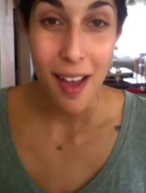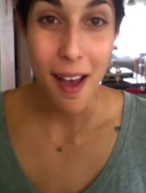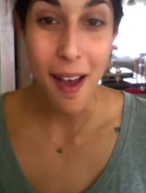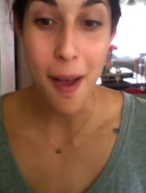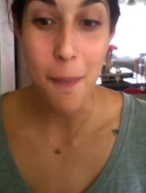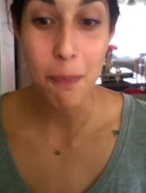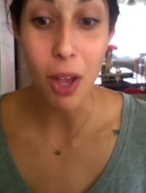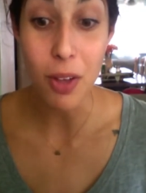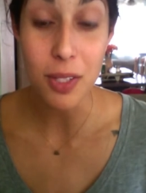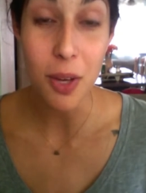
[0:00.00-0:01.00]
Um,
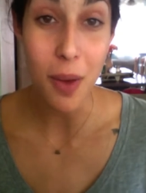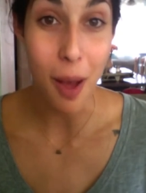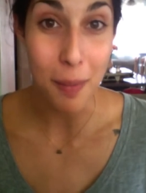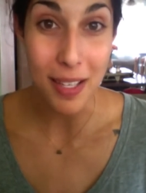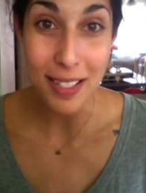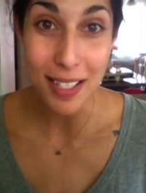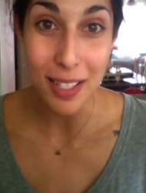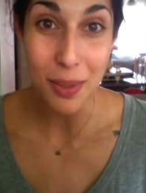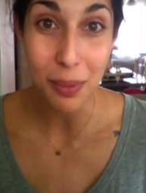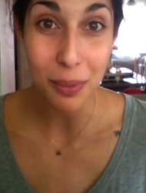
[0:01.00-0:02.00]
also, hummus
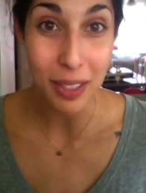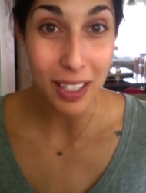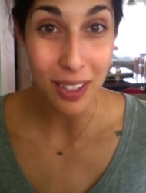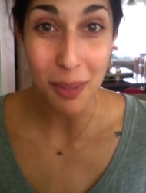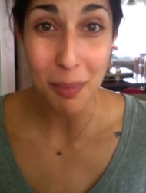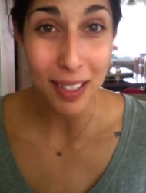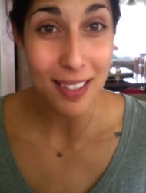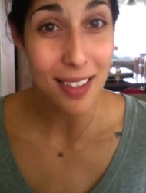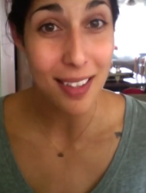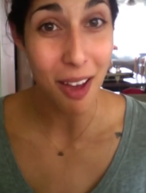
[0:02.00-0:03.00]
is really good. My
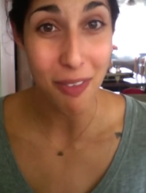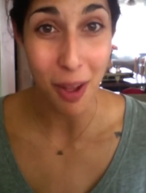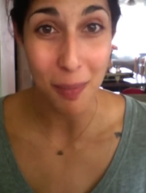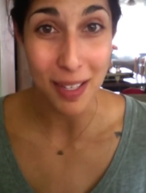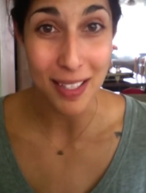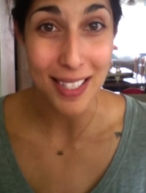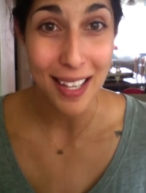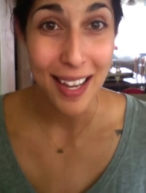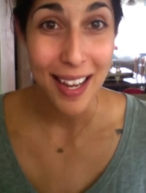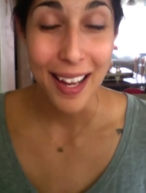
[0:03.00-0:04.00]
kids love hummus,
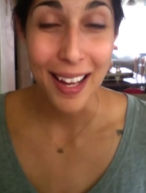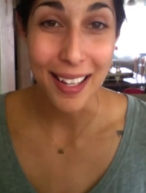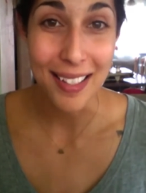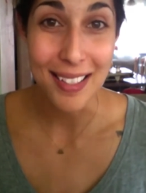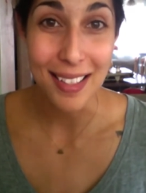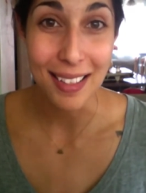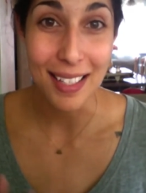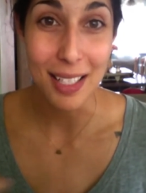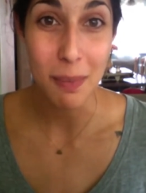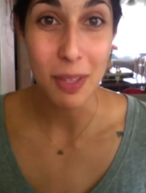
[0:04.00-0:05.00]
and
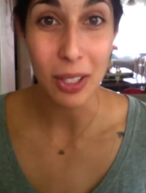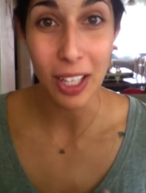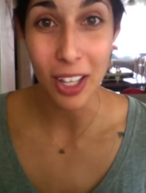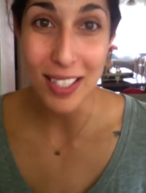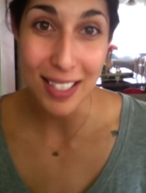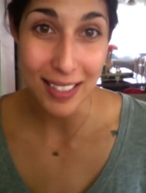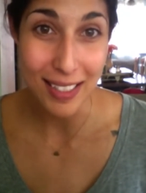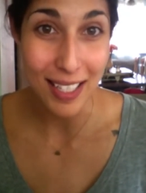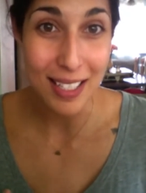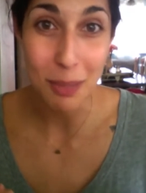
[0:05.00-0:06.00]
they dip their carrot
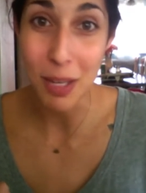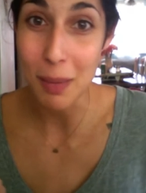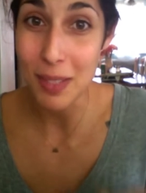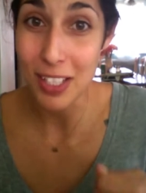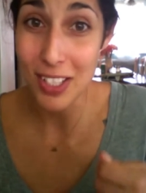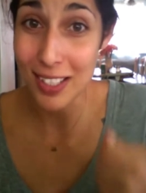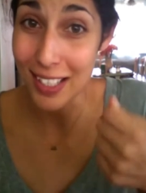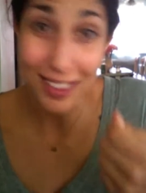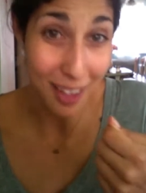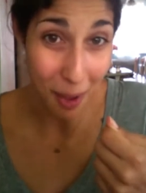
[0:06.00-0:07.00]
sticks in it. Sometimes they just
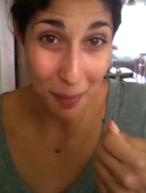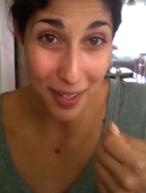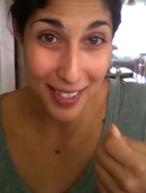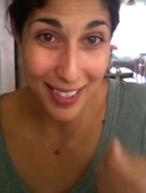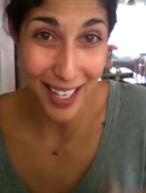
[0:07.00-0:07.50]
eat the hummus.